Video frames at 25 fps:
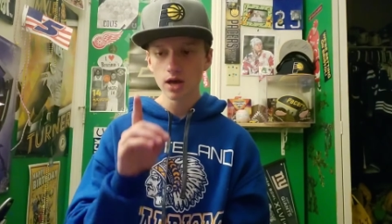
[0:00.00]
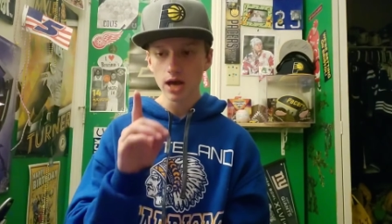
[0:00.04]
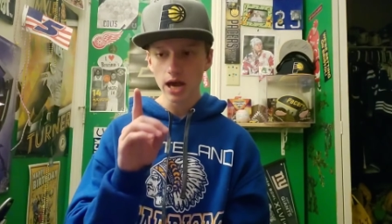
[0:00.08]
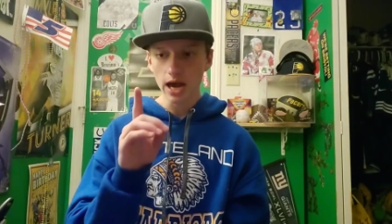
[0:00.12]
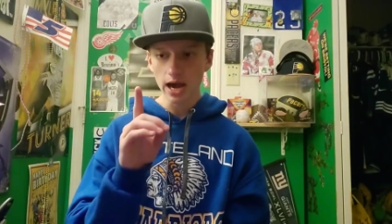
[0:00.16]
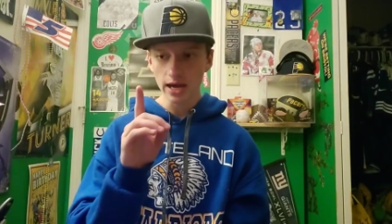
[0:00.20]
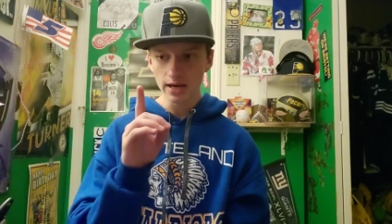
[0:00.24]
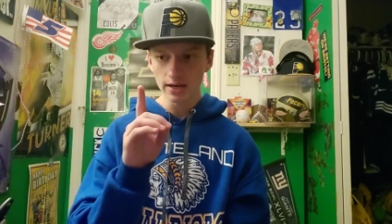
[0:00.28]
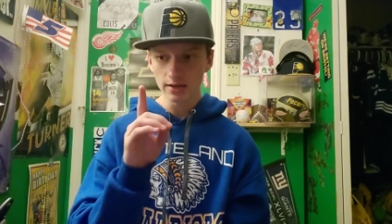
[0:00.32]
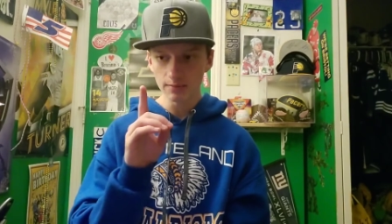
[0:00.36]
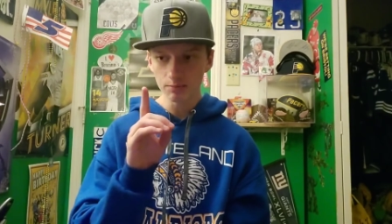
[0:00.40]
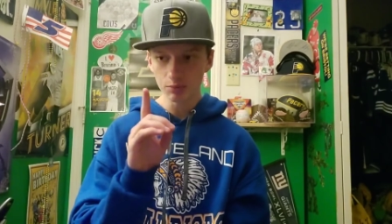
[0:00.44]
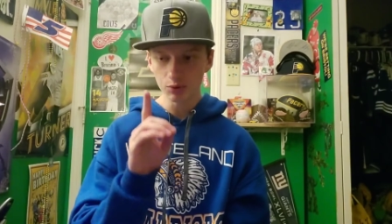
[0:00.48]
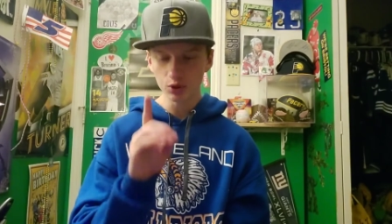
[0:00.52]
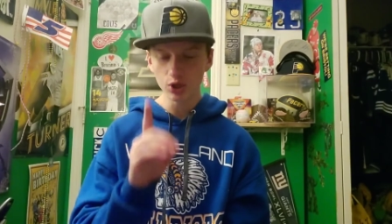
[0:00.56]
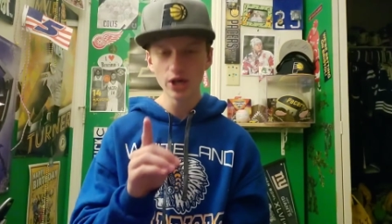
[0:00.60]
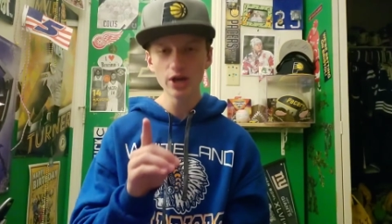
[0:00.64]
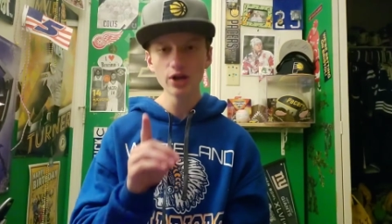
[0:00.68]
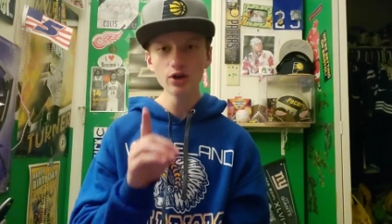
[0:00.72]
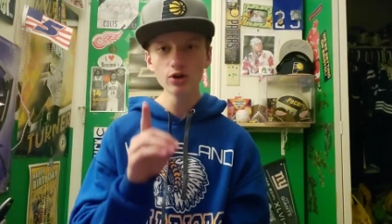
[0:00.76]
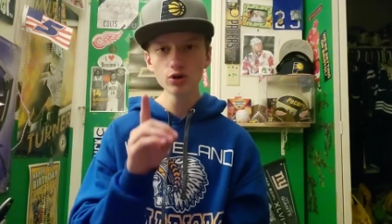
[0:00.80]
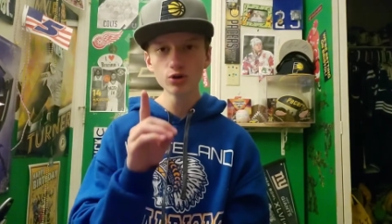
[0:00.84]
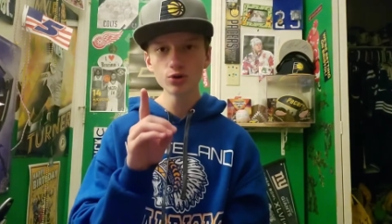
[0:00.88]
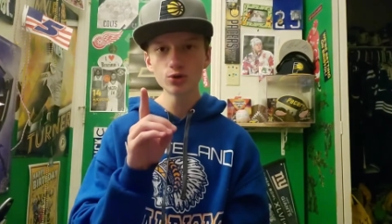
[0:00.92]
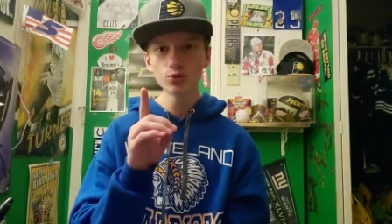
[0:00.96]
at a
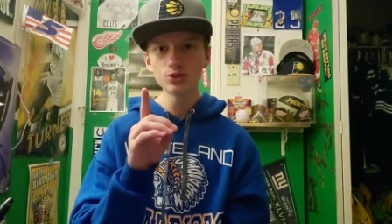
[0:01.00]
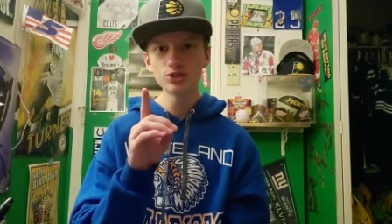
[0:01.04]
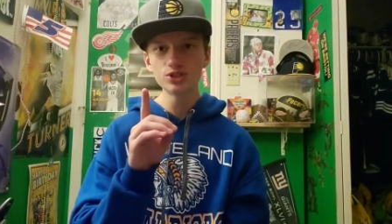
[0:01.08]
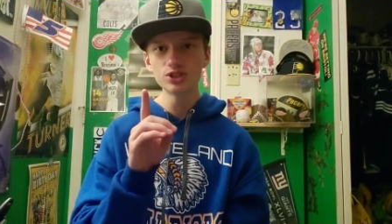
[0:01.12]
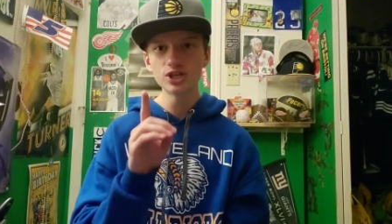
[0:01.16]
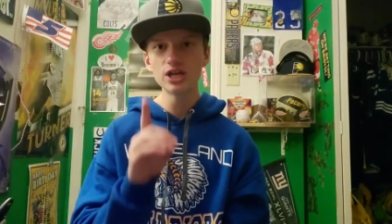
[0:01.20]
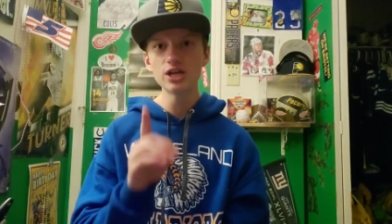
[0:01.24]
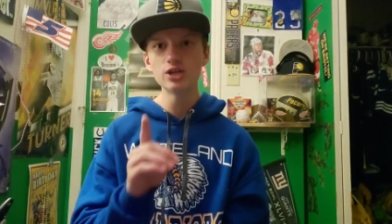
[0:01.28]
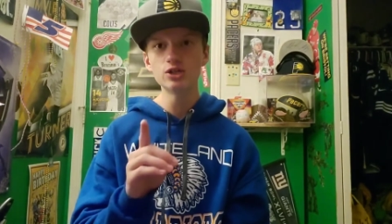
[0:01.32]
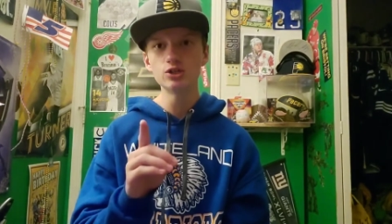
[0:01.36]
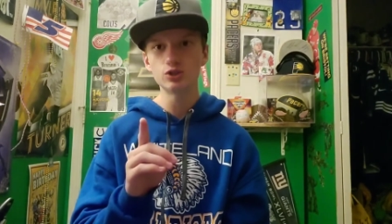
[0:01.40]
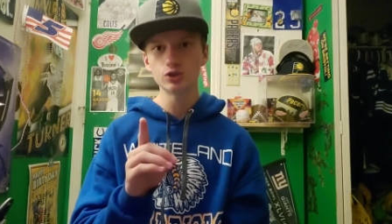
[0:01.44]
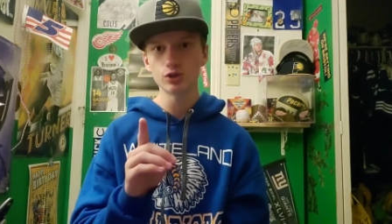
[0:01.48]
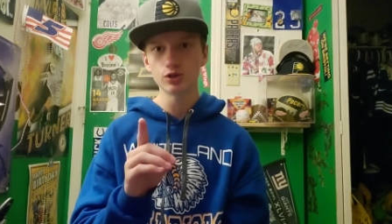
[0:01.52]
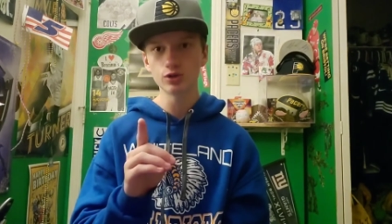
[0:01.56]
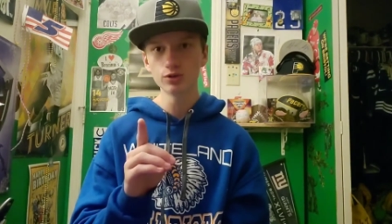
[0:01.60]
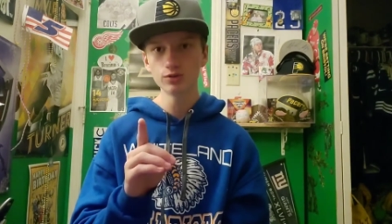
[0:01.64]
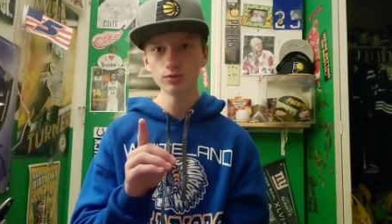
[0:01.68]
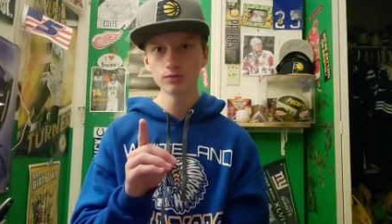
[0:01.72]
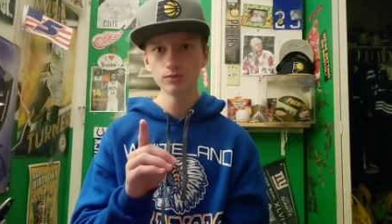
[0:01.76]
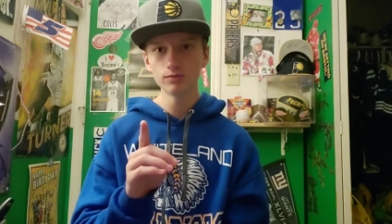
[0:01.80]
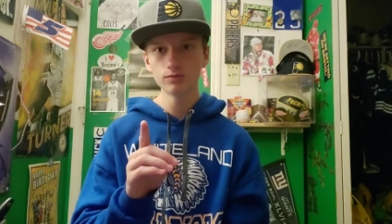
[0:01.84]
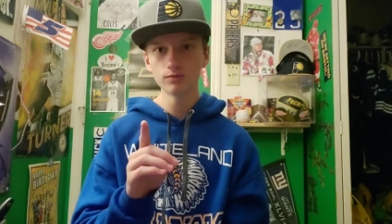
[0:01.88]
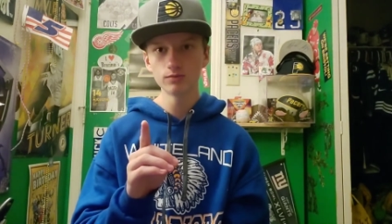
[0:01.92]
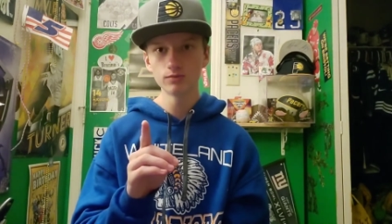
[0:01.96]
player who is
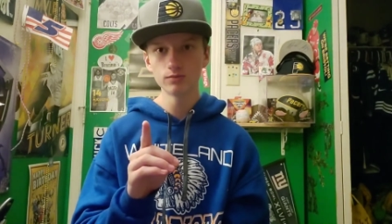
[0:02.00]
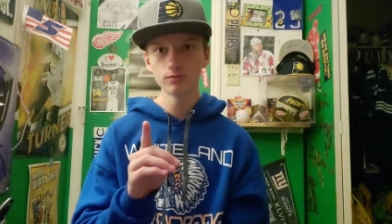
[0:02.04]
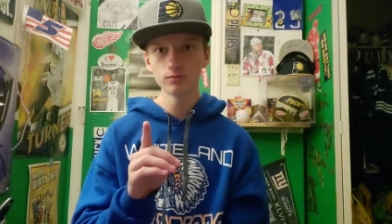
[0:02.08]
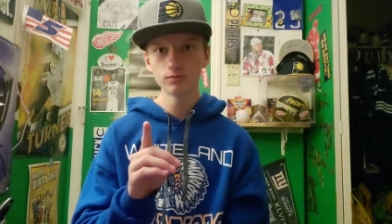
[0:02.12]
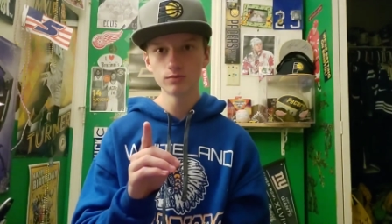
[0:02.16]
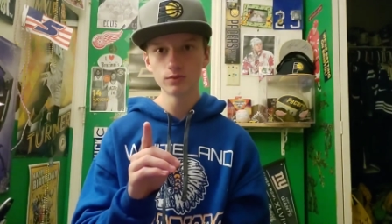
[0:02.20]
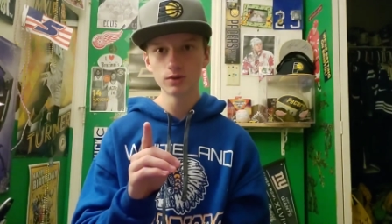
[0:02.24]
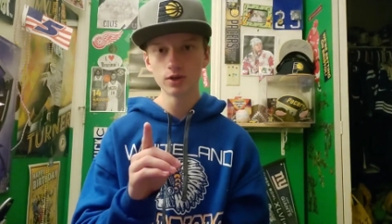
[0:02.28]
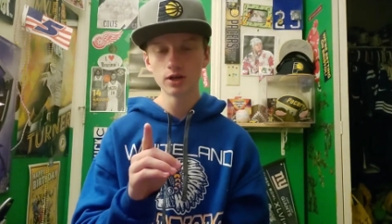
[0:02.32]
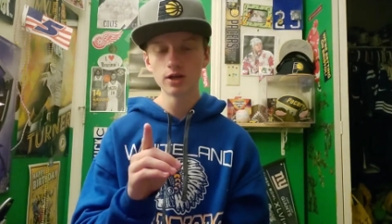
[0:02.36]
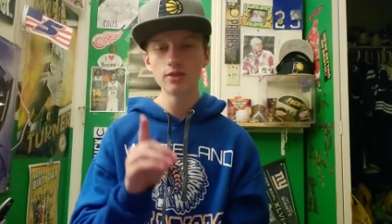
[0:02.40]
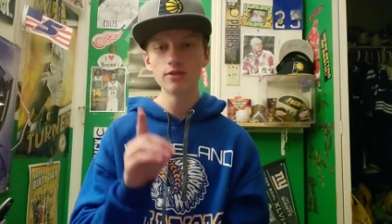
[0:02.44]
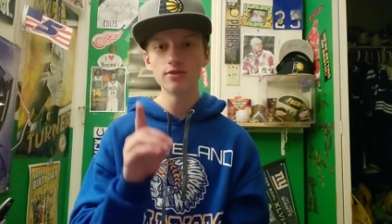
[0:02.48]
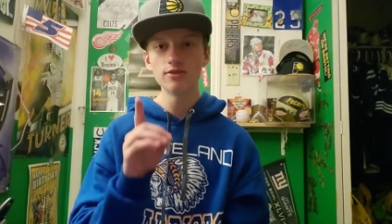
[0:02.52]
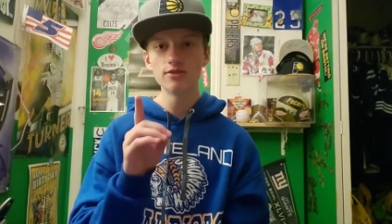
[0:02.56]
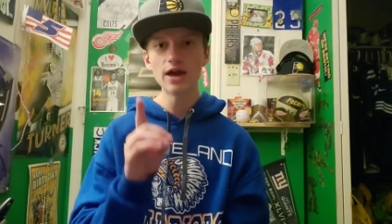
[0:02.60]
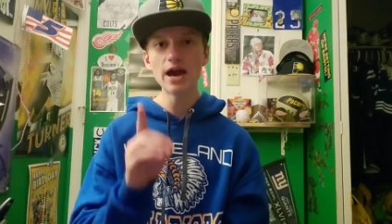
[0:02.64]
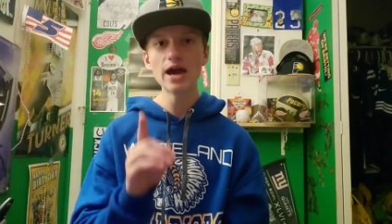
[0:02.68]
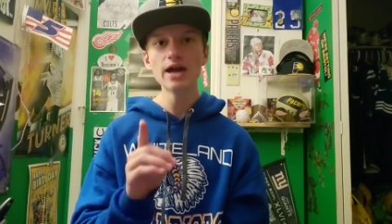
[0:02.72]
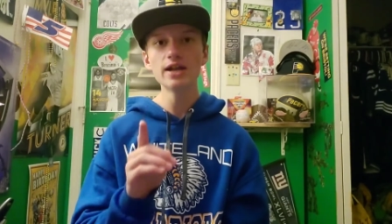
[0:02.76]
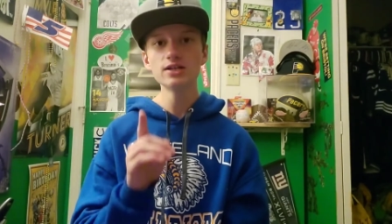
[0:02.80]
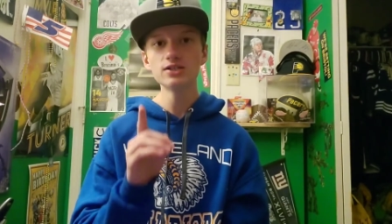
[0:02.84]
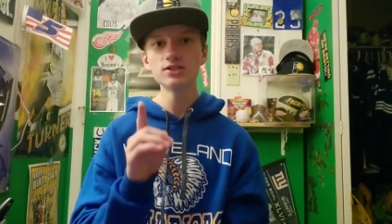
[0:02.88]
injured, that